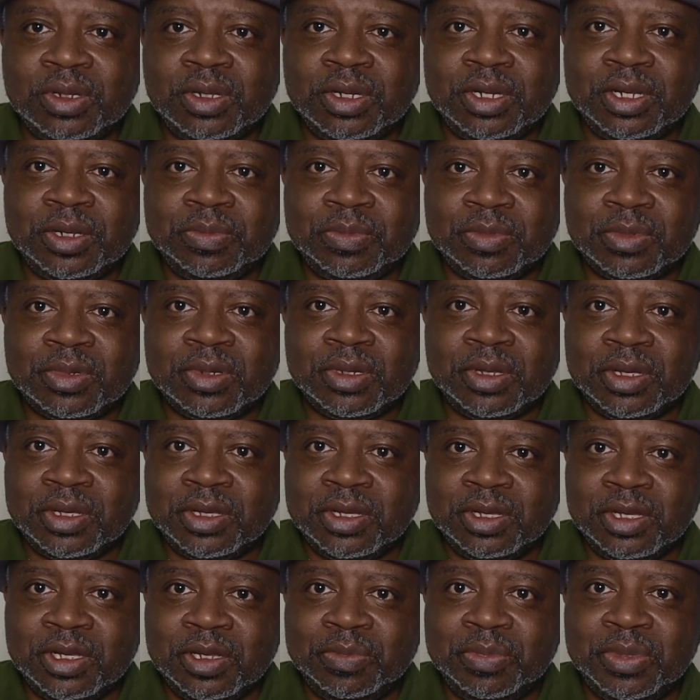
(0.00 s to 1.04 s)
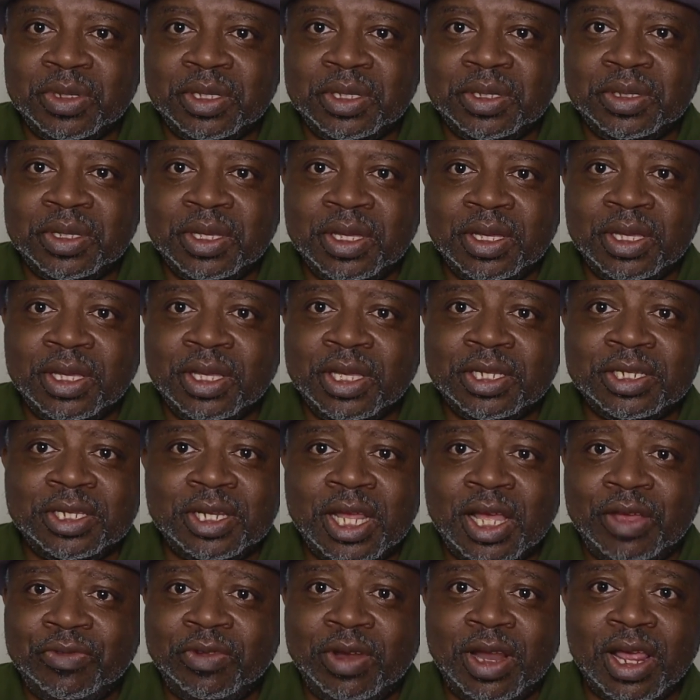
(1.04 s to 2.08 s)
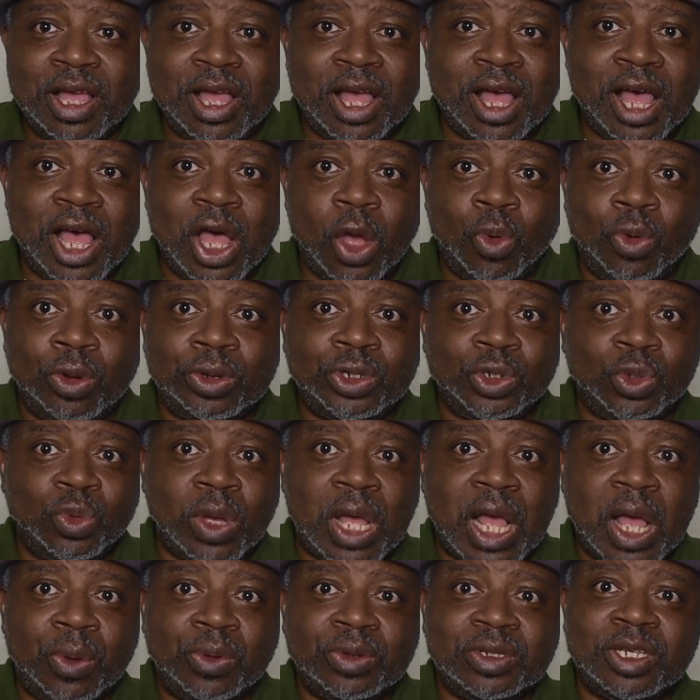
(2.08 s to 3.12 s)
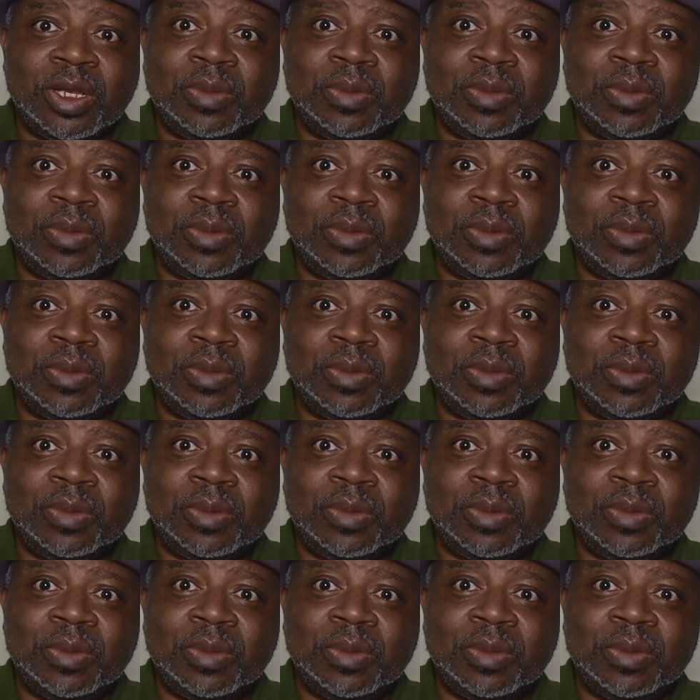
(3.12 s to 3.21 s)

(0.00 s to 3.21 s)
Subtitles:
and it could be, it's not for like an hour or 2 hours.